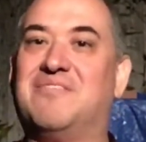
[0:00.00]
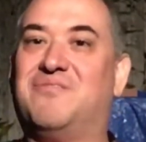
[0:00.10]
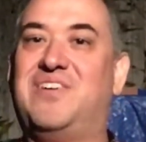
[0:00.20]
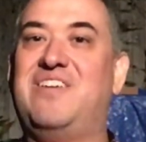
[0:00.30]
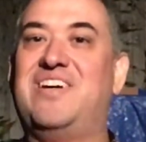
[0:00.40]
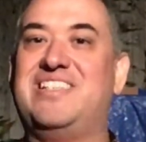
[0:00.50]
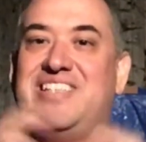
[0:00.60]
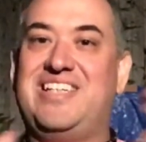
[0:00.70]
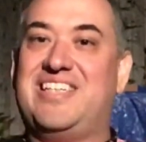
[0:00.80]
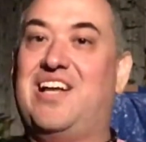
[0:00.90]
pretty much
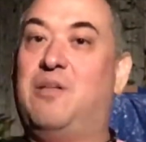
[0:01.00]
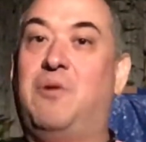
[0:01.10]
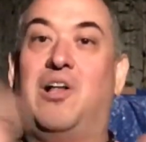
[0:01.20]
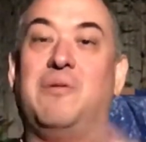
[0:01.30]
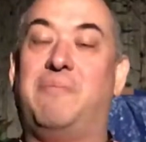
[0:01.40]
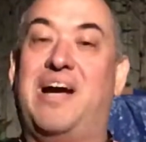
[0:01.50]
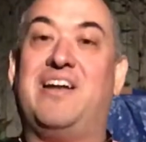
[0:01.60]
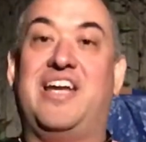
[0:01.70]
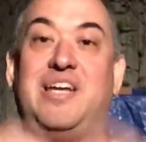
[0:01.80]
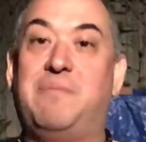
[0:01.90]
it. Tell them all about
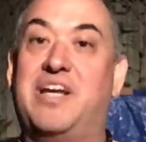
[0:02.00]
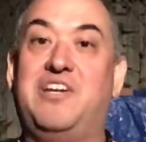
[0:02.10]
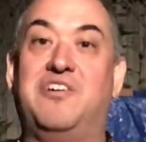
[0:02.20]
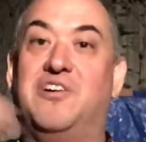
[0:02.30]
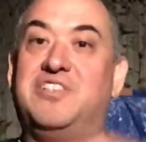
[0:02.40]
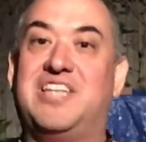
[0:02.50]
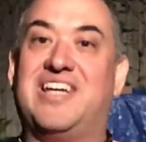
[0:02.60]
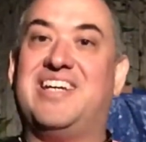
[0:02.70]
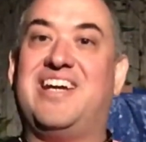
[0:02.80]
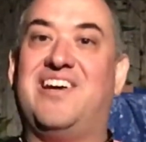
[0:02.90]
it. Anybody you know is
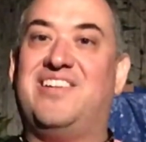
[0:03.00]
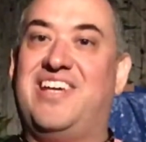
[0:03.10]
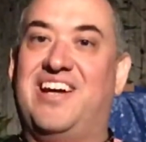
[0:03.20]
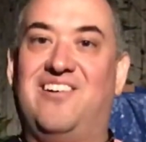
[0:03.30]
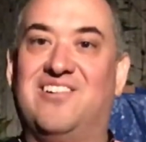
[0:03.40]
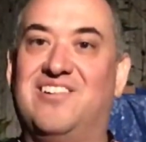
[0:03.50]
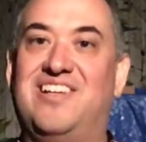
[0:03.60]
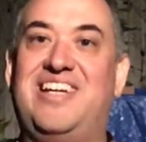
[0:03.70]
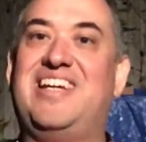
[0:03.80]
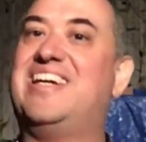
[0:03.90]
taking care of the
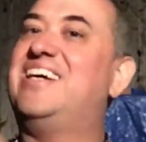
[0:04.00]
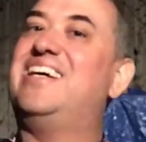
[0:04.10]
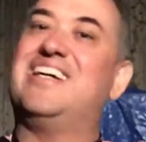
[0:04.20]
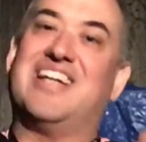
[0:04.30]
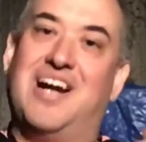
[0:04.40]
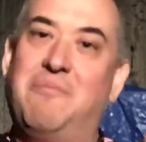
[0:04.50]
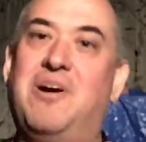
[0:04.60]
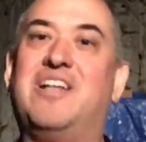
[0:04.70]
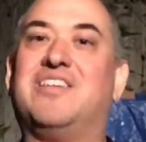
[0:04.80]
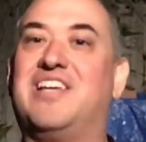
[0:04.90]
elderly, come
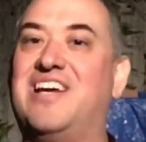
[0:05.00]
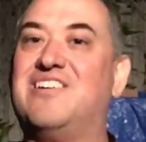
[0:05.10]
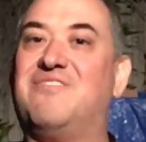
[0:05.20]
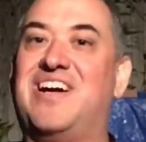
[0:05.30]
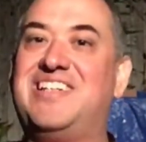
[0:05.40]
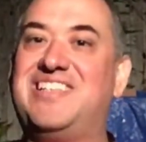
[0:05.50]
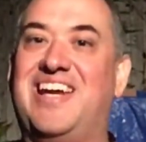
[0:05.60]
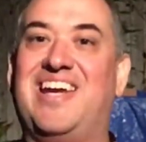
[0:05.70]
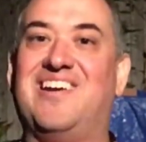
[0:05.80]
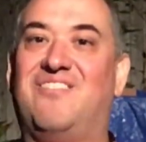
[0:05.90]
on down to my
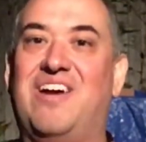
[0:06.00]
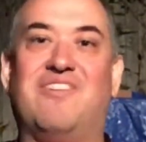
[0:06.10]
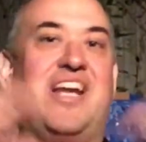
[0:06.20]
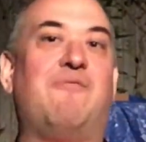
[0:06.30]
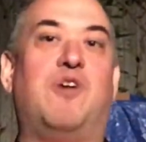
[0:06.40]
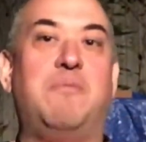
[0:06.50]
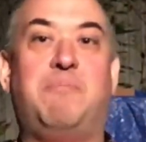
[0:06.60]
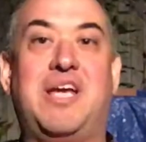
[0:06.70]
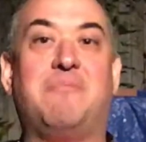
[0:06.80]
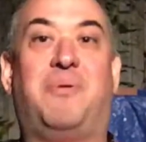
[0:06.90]
channel, man. We're gonna have one
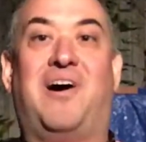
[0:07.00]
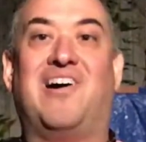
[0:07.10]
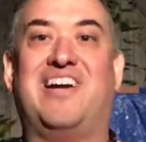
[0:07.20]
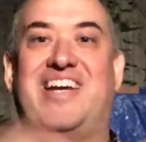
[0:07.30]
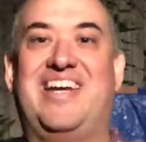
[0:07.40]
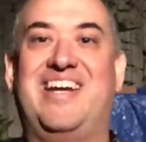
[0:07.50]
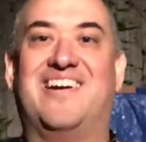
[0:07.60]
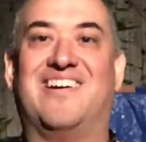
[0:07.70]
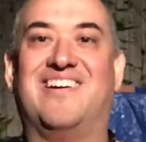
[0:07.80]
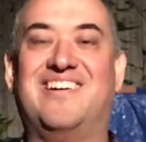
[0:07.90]
big party
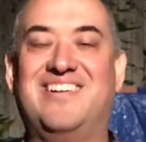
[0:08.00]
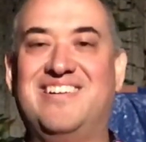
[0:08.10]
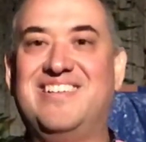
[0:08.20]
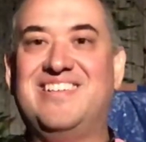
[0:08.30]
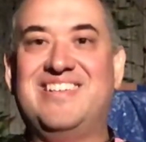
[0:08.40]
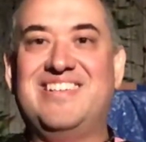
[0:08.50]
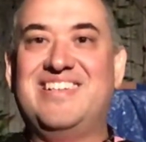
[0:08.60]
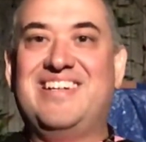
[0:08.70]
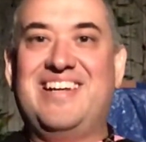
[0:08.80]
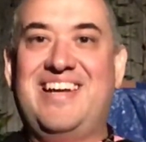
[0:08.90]
here
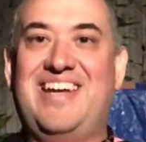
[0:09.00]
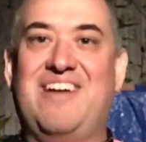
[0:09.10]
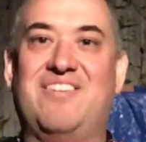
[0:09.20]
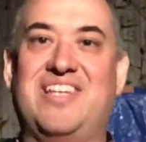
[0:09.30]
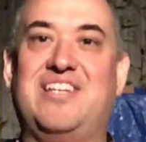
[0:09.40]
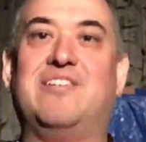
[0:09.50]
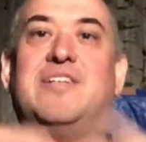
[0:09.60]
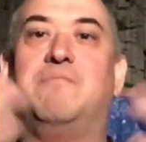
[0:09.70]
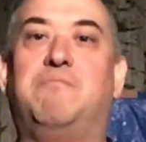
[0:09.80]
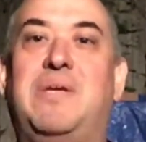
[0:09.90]
and everything. You
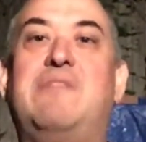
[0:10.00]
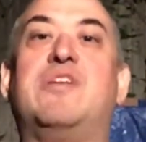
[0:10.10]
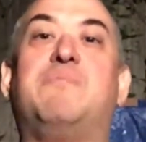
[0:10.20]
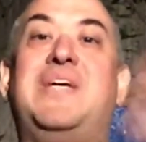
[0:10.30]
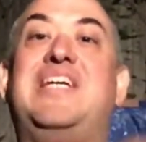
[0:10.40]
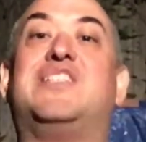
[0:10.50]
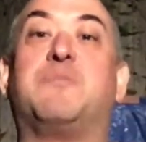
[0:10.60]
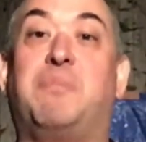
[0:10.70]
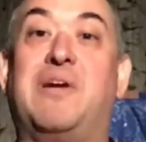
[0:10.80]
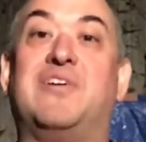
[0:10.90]
can be with me
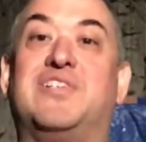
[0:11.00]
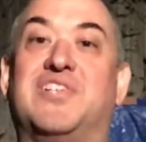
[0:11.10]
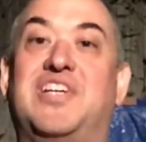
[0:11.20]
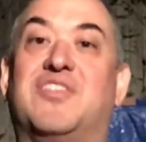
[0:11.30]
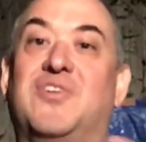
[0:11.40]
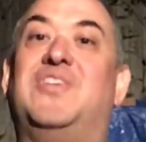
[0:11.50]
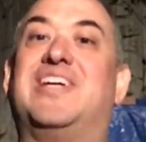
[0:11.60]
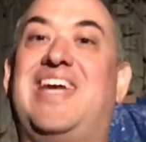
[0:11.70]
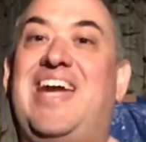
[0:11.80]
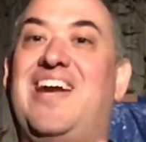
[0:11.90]
spiritually through the
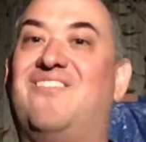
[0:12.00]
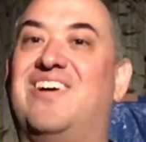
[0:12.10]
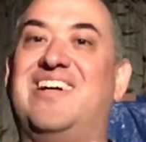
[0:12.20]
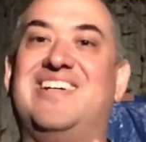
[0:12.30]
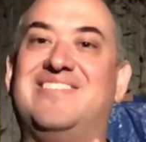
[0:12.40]
camera.